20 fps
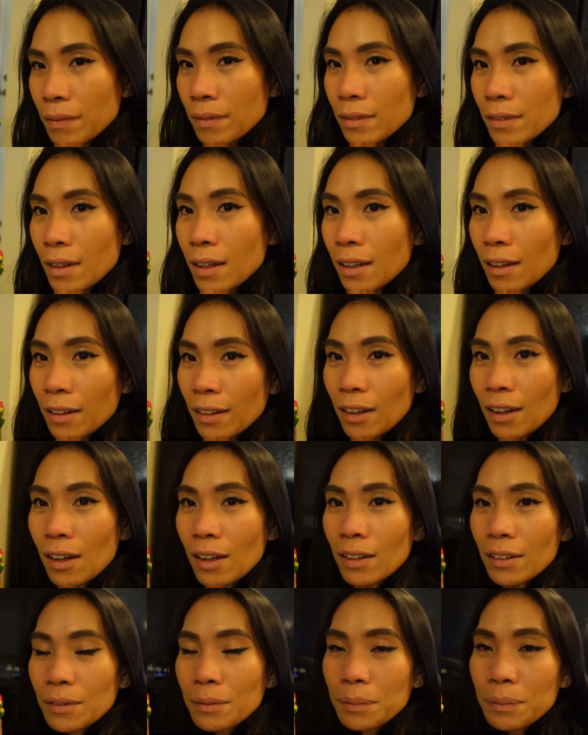Not a
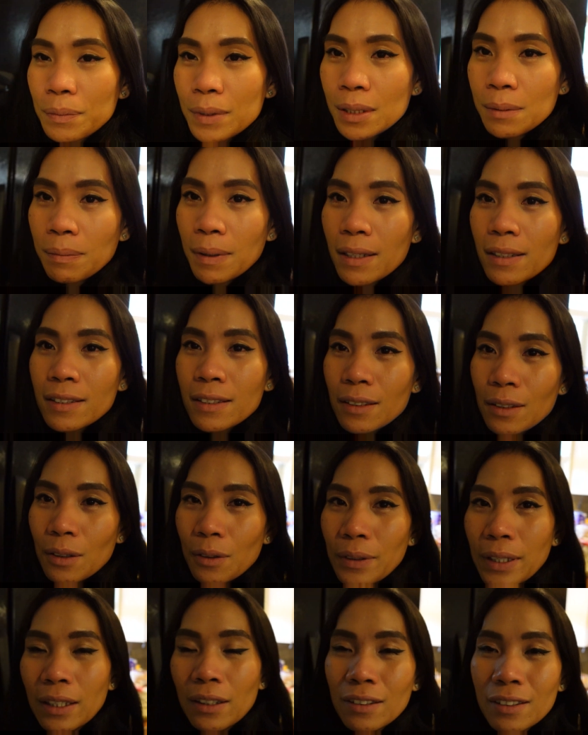lot of spicy
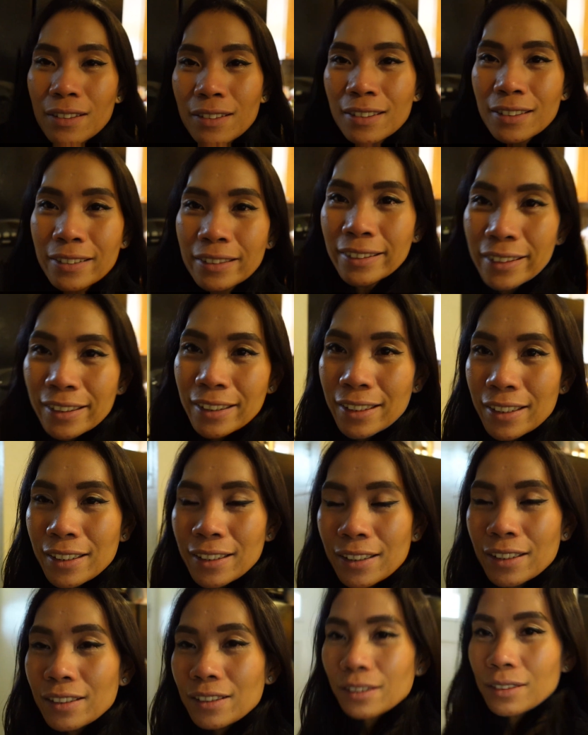going on.
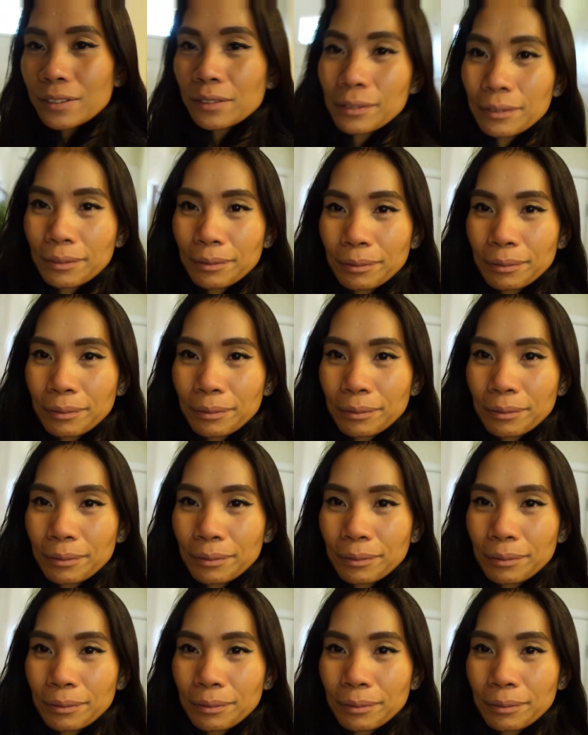Okay.